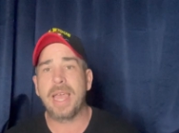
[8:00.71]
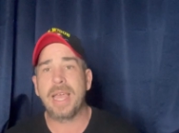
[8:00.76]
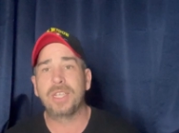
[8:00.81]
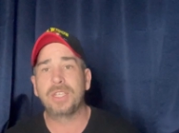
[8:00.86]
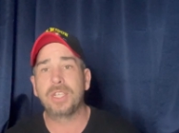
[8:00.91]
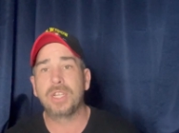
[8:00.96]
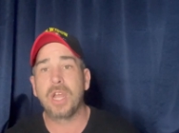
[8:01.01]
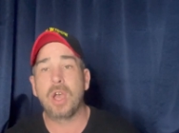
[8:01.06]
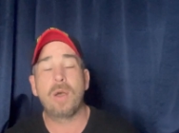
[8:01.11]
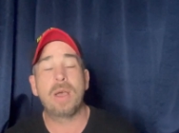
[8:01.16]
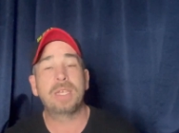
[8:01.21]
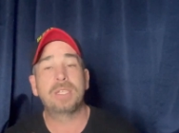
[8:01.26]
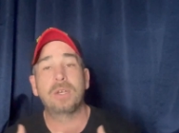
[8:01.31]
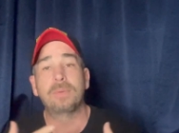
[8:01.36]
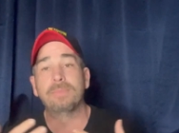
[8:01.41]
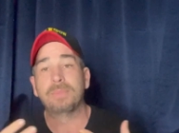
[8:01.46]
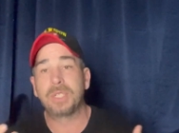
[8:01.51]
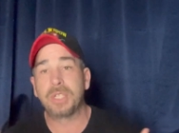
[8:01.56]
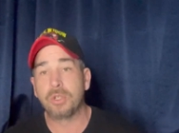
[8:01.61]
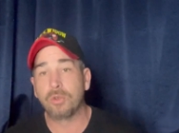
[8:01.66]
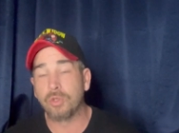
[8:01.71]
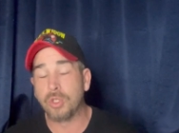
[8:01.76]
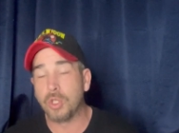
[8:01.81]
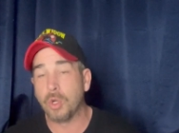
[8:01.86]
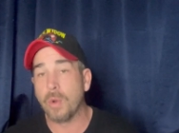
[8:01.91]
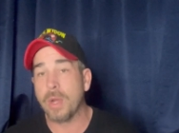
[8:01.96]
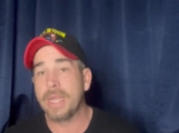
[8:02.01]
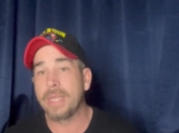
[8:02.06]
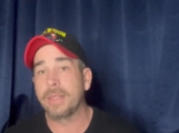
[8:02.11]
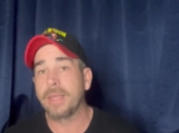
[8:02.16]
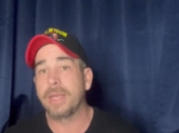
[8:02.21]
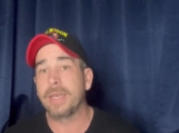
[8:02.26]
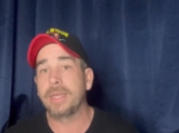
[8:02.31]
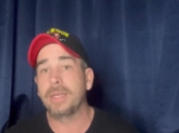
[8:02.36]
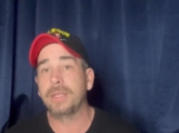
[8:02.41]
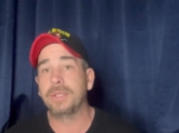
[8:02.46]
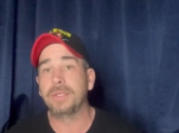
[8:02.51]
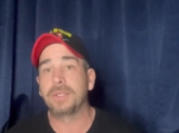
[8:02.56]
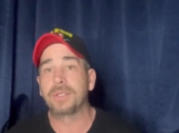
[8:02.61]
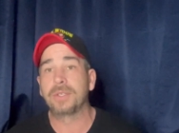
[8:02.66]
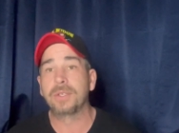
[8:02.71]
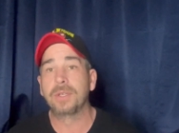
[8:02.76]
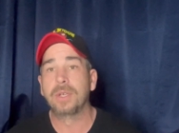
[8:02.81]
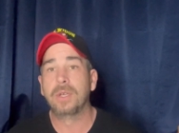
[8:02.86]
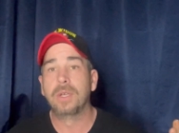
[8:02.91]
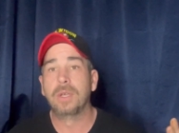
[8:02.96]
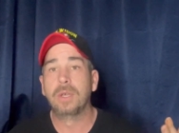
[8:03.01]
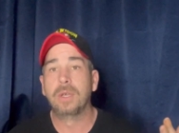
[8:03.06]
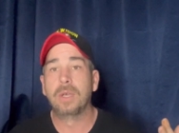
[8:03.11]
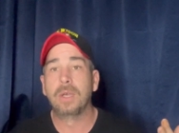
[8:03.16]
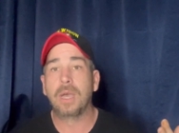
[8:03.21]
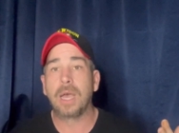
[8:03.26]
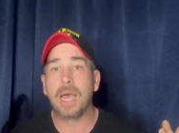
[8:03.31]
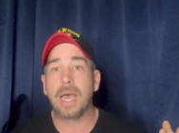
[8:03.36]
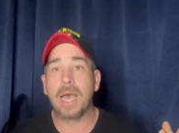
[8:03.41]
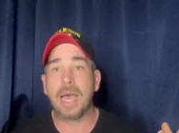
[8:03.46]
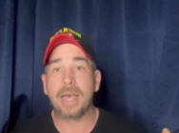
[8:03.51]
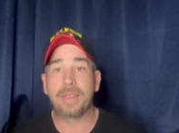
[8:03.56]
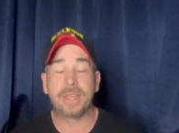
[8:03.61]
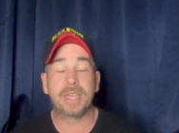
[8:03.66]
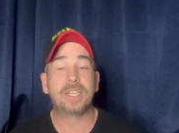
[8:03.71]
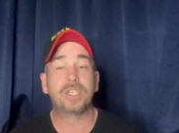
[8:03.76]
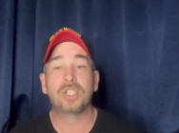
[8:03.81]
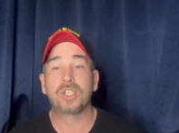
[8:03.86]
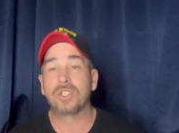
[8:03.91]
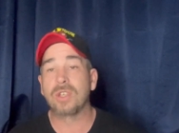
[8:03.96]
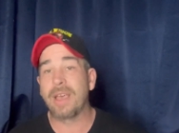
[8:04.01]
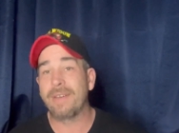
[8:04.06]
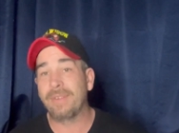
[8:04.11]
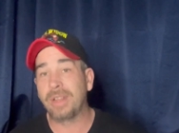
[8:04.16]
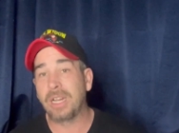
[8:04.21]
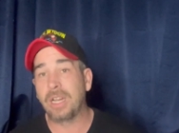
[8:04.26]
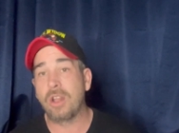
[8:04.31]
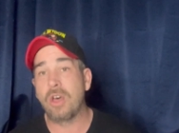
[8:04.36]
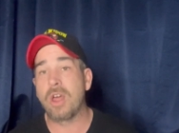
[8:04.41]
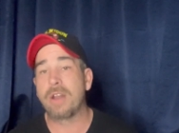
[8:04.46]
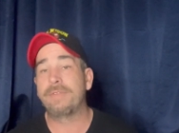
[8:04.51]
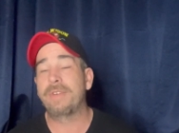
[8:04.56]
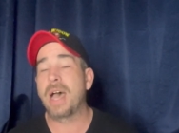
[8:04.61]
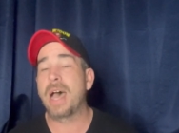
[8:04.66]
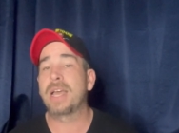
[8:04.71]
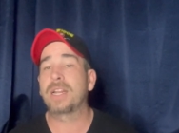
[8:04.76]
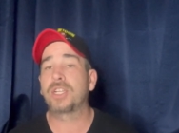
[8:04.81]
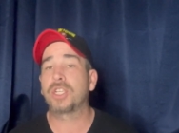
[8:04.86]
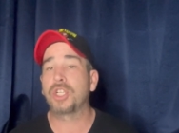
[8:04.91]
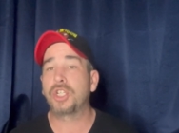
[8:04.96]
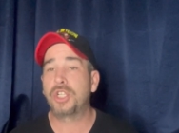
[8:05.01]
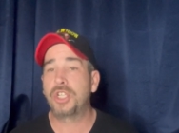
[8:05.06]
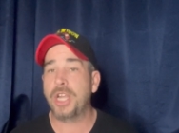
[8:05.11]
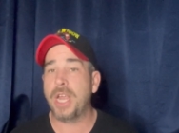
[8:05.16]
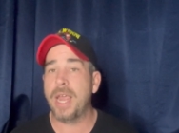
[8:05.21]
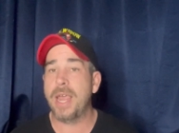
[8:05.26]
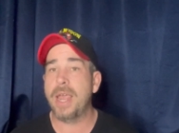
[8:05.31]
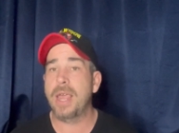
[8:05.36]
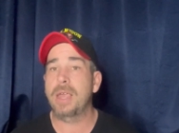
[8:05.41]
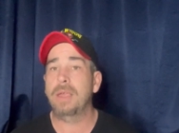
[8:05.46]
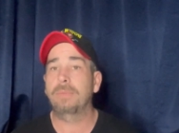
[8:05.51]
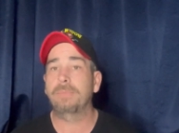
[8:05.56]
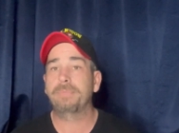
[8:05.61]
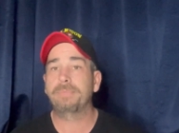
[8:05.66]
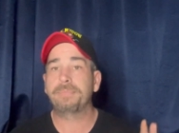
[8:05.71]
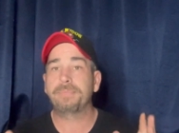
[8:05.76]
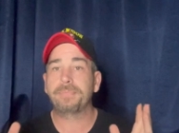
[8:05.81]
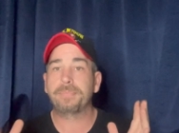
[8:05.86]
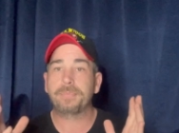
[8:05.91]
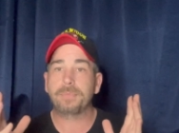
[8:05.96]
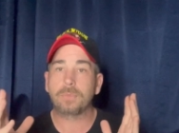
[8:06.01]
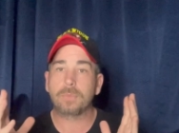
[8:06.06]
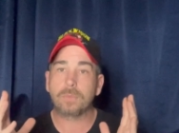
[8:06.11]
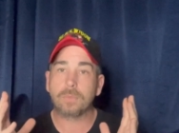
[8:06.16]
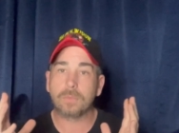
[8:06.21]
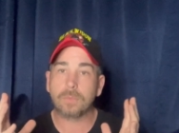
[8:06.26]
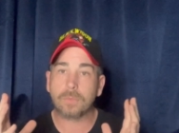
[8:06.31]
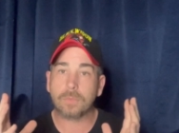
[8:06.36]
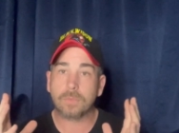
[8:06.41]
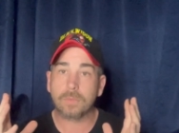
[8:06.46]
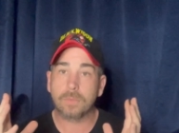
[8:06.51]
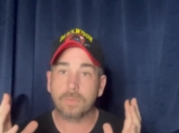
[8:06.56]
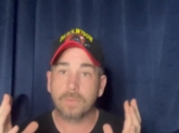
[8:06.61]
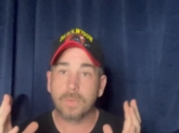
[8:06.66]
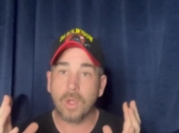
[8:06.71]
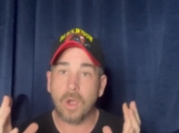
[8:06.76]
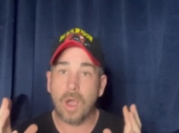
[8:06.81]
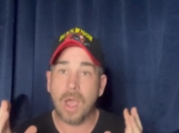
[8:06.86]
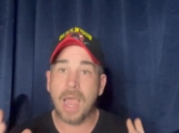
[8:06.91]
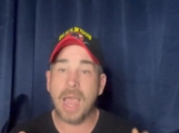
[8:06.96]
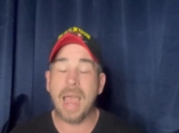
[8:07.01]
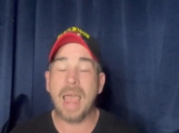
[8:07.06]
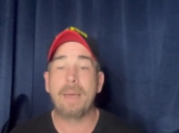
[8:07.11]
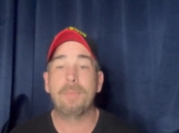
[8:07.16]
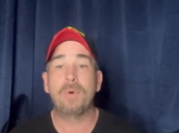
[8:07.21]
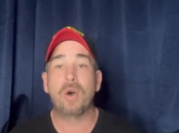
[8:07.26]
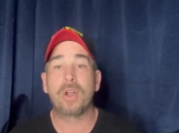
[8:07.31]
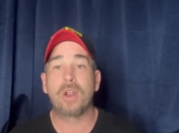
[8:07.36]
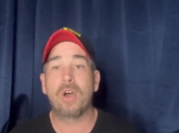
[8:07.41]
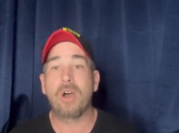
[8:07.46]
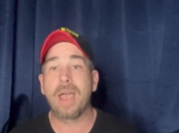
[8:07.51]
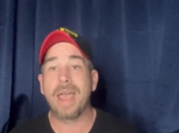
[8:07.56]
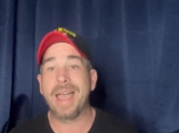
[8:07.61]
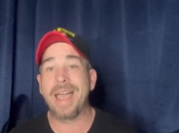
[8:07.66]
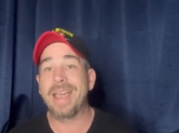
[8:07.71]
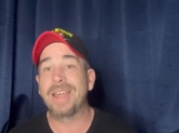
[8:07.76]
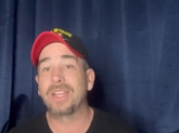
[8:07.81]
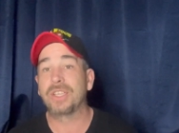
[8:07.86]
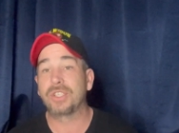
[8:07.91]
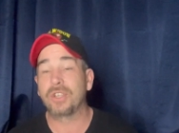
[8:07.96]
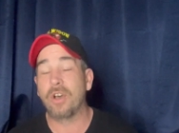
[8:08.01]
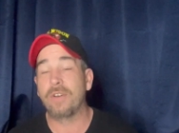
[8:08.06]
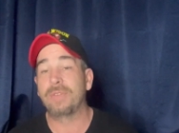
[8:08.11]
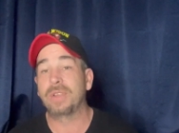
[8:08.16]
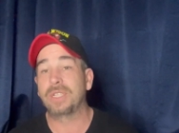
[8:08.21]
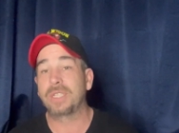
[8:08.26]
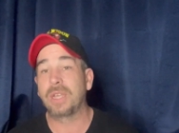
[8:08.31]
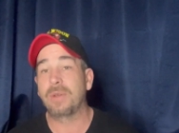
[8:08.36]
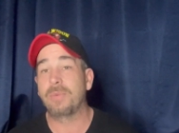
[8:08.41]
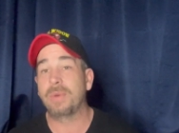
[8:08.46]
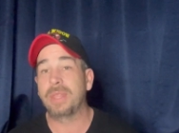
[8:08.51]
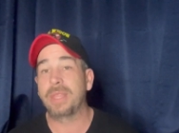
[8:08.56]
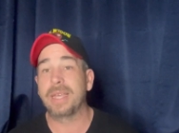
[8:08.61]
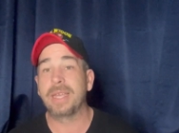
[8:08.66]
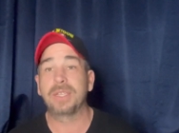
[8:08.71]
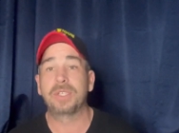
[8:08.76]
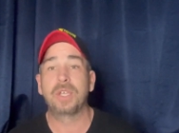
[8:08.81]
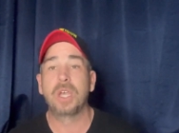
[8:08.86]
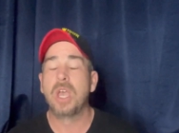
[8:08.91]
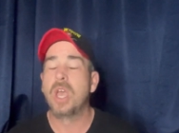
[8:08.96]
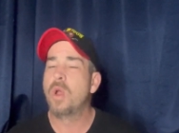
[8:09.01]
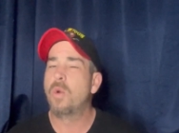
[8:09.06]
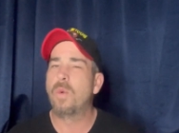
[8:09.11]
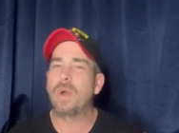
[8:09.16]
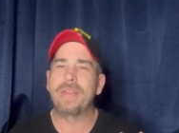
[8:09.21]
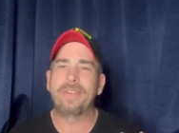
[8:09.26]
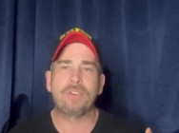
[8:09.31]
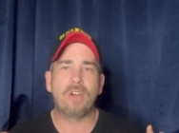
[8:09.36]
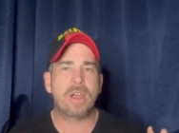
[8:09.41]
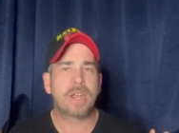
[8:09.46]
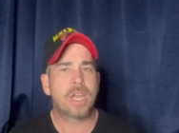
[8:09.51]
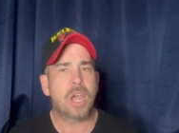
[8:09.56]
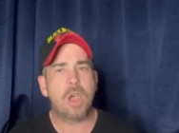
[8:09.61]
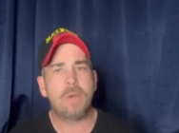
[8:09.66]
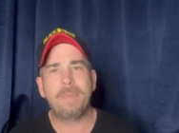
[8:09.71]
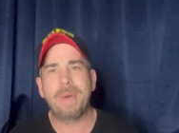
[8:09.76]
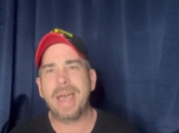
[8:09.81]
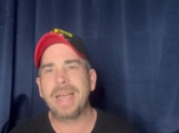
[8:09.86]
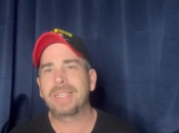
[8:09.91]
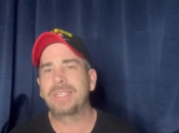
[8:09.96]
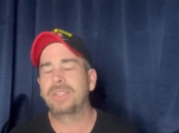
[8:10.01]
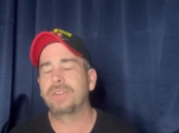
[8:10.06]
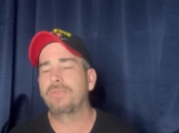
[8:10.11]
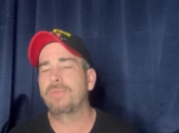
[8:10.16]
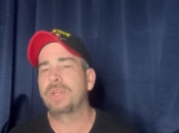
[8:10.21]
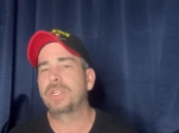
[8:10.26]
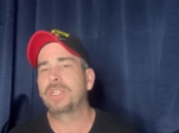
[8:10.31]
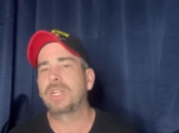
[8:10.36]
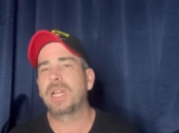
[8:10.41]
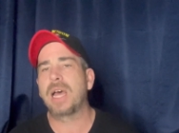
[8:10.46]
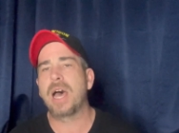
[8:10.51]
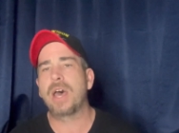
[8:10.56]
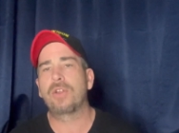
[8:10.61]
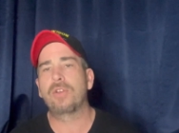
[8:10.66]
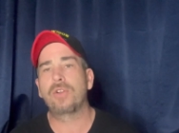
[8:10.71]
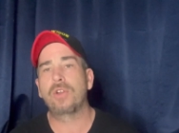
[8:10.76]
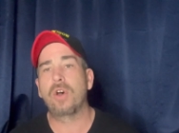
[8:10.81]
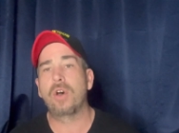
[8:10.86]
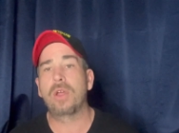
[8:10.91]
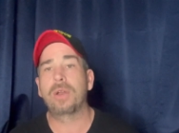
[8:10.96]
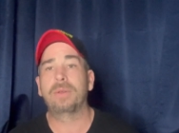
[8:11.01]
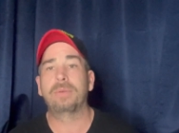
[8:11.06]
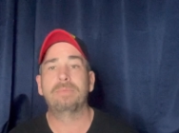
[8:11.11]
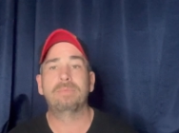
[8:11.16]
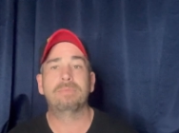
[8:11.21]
as you know, as I'm still doing these things because I have a lot of art to share, I am on hiatus, obviously, with this. Whether I go back to original art or not,